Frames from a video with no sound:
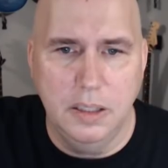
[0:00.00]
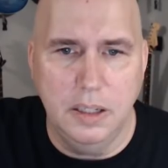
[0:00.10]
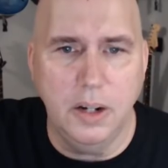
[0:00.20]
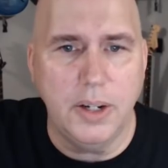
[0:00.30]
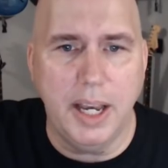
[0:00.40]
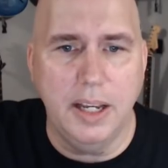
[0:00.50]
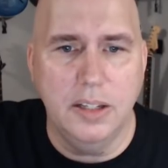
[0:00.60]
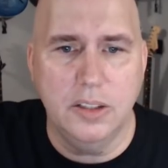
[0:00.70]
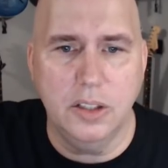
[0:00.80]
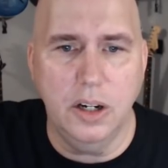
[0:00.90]
okay,
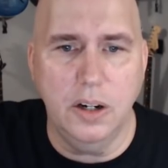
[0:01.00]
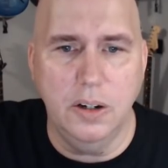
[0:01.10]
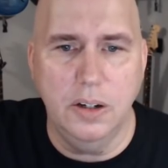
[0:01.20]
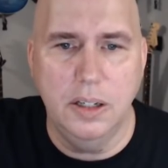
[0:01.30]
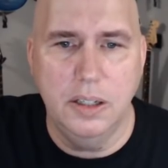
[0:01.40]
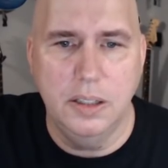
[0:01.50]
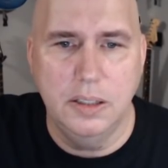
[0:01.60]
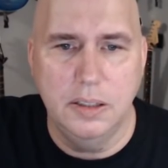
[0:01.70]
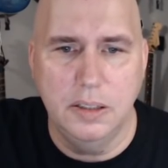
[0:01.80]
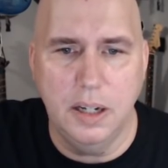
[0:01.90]
so
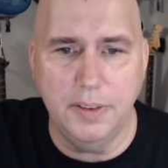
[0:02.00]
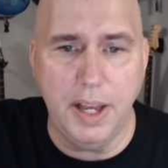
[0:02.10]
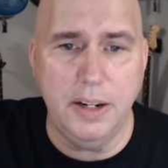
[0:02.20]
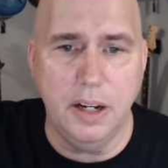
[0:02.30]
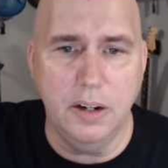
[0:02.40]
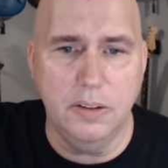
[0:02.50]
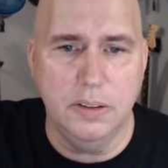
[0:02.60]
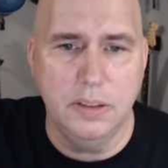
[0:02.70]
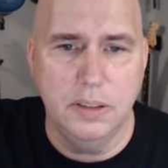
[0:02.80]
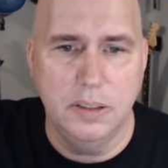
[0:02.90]
on that note,
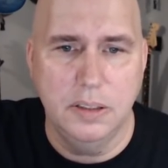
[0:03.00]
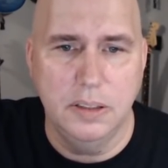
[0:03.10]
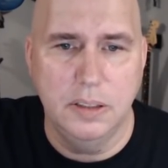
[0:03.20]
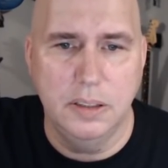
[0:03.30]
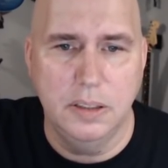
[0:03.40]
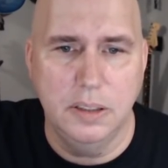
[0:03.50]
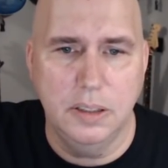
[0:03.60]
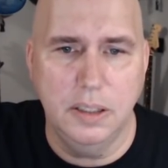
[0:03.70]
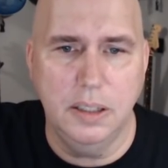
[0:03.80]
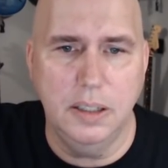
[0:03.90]

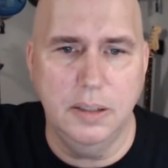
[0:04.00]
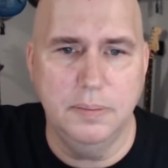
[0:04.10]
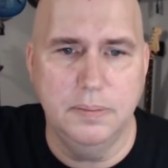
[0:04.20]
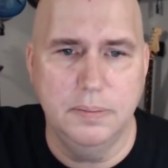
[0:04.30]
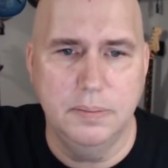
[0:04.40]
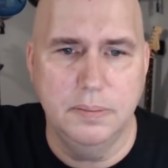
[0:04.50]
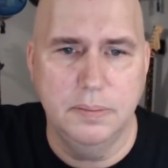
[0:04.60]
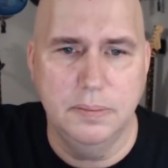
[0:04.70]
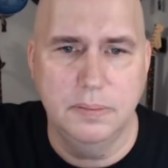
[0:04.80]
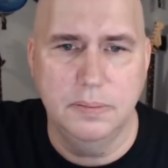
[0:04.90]
um,
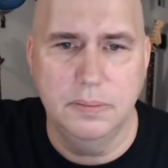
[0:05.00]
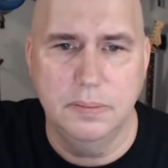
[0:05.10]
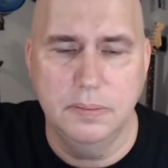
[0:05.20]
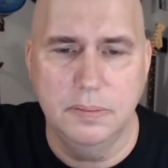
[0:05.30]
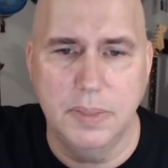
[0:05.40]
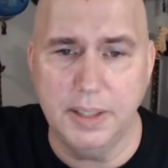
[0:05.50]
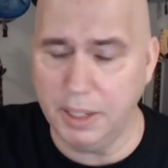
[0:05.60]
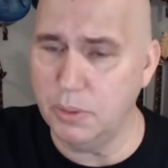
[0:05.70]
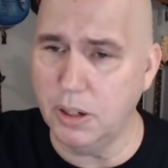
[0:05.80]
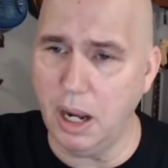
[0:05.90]
I
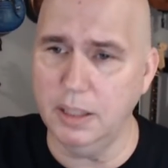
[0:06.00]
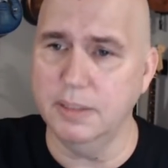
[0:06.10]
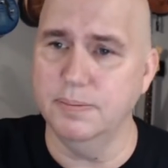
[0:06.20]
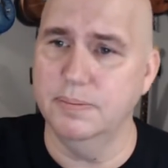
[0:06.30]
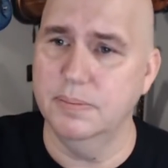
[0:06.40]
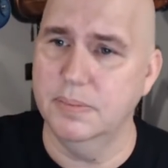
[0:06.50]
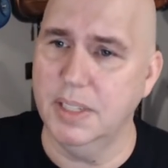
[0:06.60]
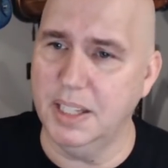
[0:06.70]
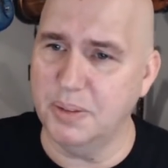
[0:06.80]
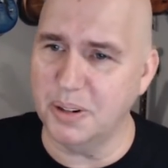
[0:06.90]
think we'll call it.
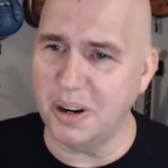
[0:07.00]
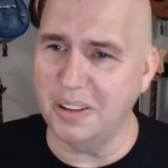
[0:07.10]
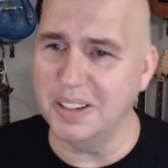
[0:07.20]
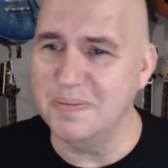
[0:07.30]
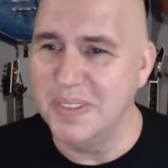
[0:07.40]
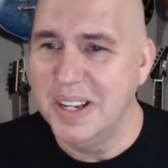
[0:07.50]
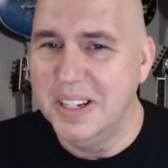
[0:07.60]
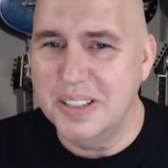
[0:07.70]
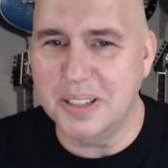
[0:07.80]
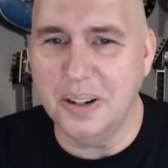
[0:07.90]
I think we'll call it.
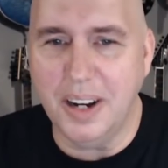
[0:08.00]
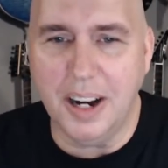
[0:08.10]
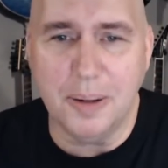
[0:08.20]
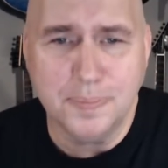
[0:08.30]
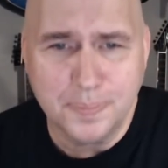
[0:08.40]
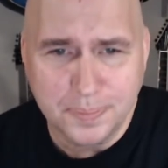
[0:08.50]
So, um,